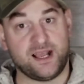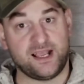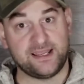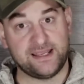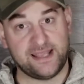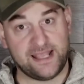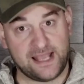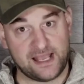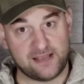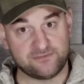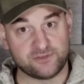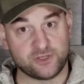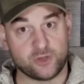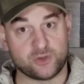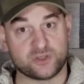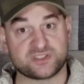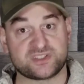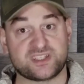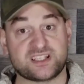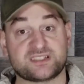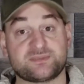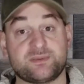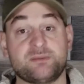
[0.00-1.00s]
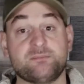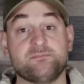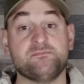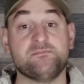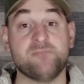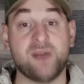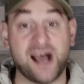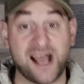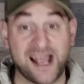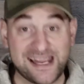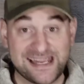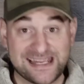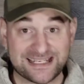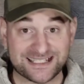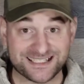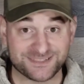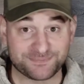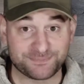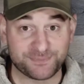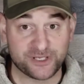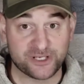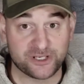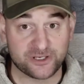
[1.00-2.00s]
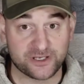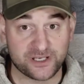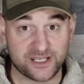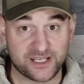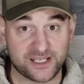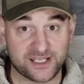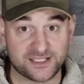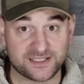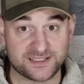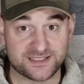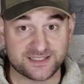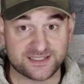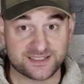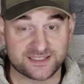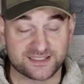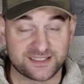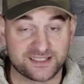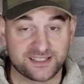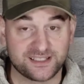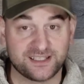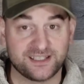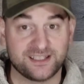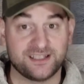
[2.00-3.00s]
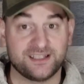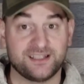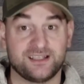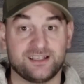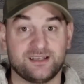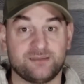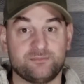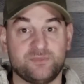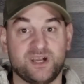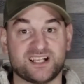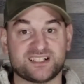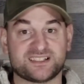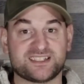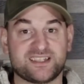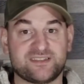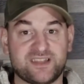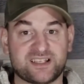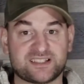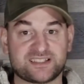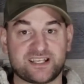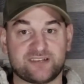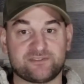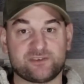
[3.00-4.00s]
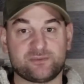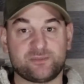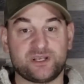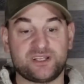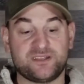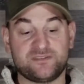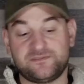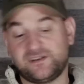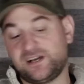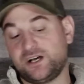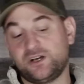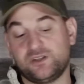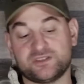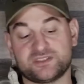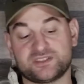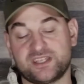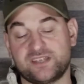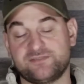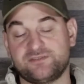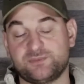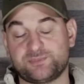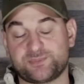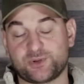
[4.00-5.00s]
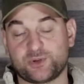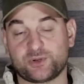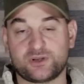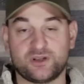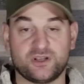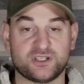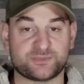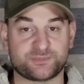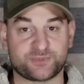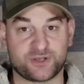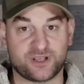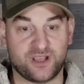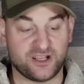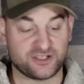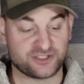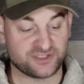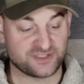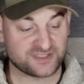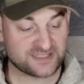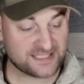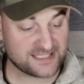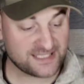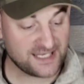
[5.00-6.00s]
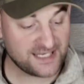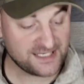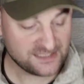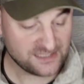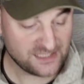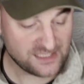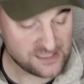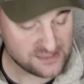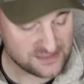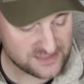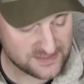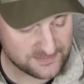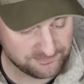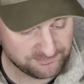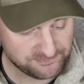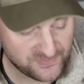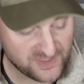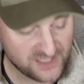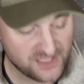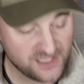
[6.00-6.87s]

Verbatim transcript: I have noticed that's been my experience. I'm not saying that's everybody. Follow the safety protocols, precautions, and guidelines.